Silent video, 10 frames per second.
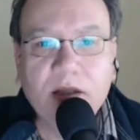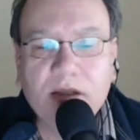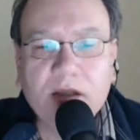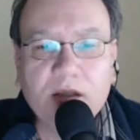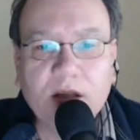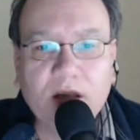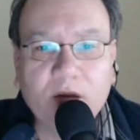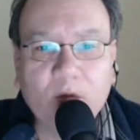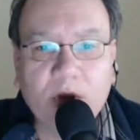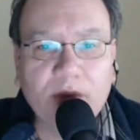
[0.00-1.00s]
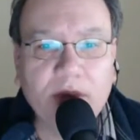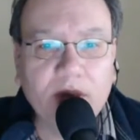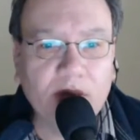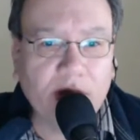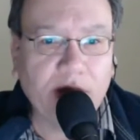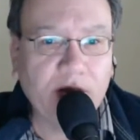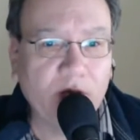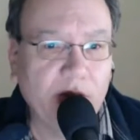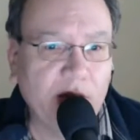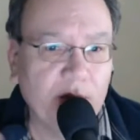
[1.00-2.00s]
This is one thing that I do
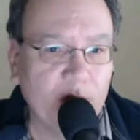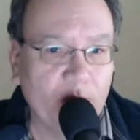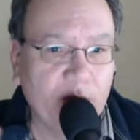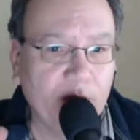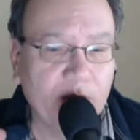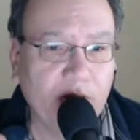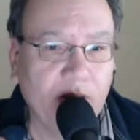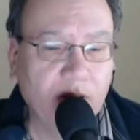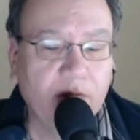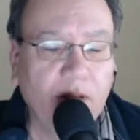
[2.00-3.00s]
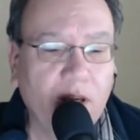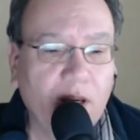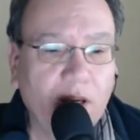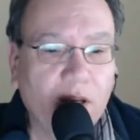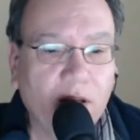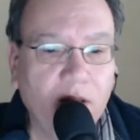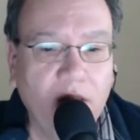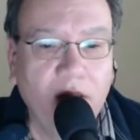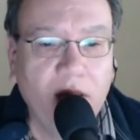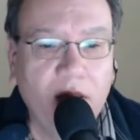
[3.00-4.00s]
like about Windows 10
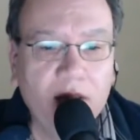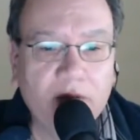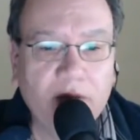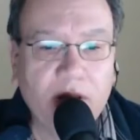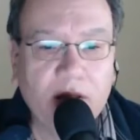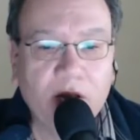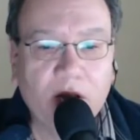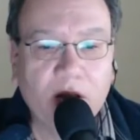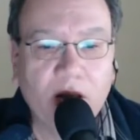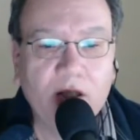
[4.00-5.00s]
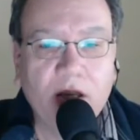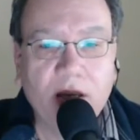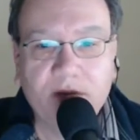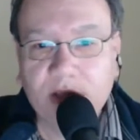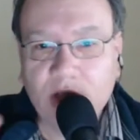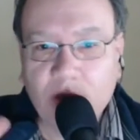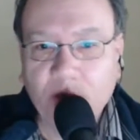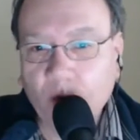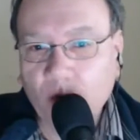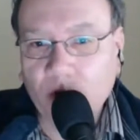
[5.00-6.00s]
is the fact that you can actually have separate
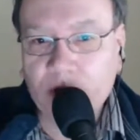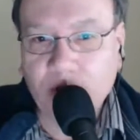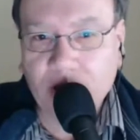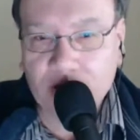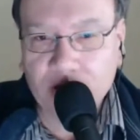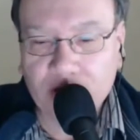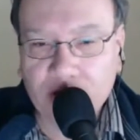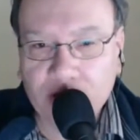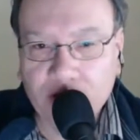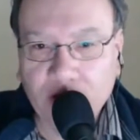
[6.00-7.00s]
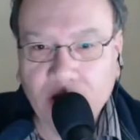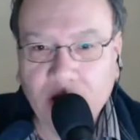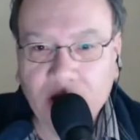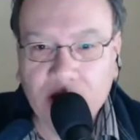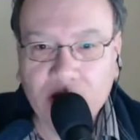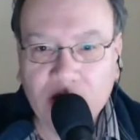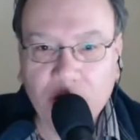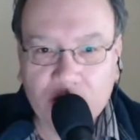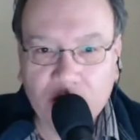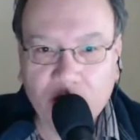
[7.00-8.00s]
workspaces, like
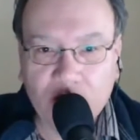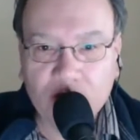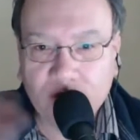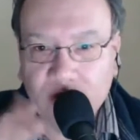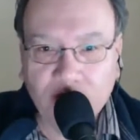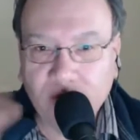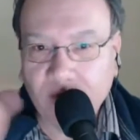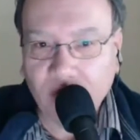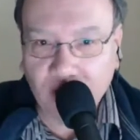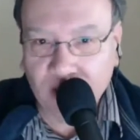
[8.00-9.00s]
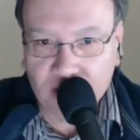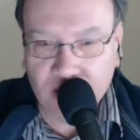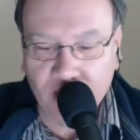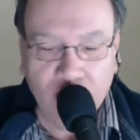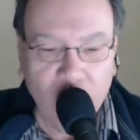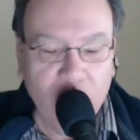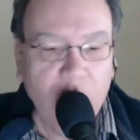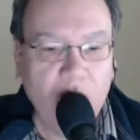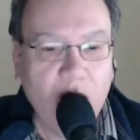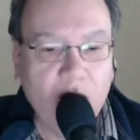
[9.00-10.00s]
separate screens for different things.
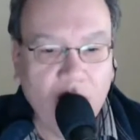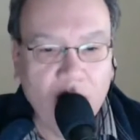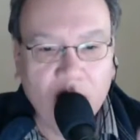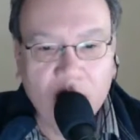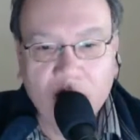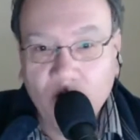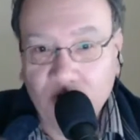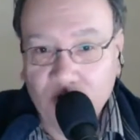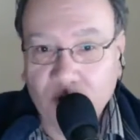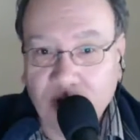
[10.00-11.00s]
And because in Windows right